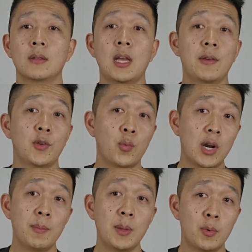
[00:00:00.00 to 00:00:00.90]
Now, if you
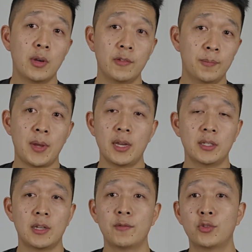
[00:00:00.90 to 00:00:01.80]
want a bit more
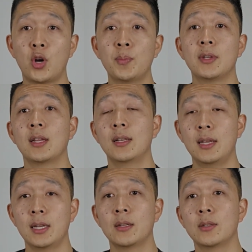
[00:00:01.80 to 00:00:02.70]
information, I've dropped a
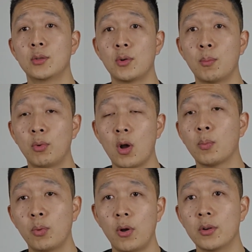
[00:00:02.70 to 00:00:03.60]
link to a
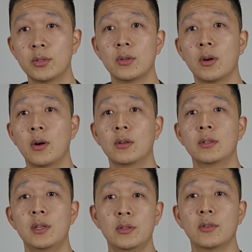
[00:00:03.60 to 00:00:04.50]
blog post
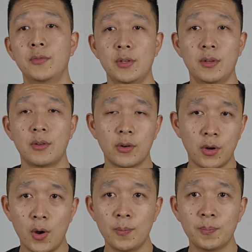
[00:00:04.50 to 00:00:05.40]
on
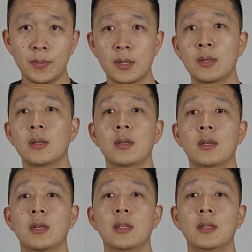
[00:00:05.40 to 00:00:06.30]
digitalphysio.com.
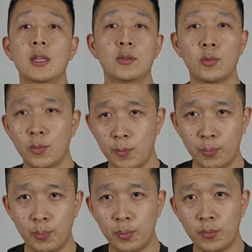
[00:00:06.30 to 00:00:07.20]
This
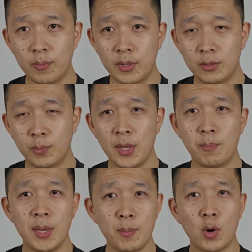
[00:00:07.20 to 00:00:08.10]
will be
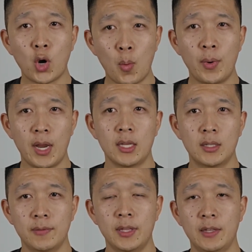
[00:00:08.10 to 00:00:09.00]
a bit more
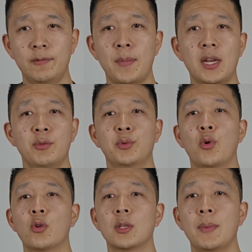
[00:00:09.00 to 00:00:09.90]
comprehensive in the information we
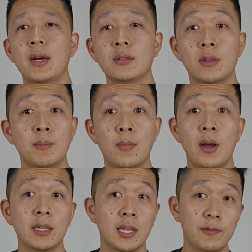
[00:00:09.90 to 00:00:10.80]
talked about, so it
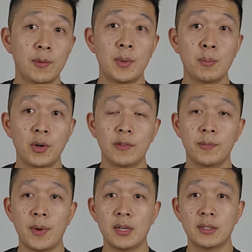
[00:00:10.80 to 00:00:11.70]
might give you a bit more
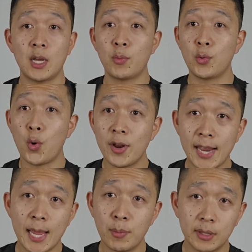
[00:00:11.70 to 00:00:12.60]
information that we weren't
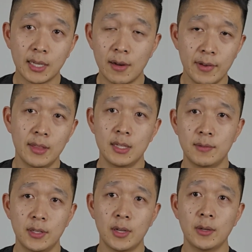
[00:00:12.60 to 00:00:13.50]
able to cover in
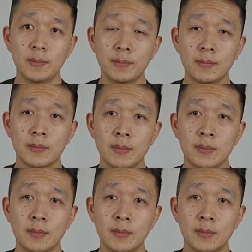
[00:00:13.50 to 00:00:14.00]
this video.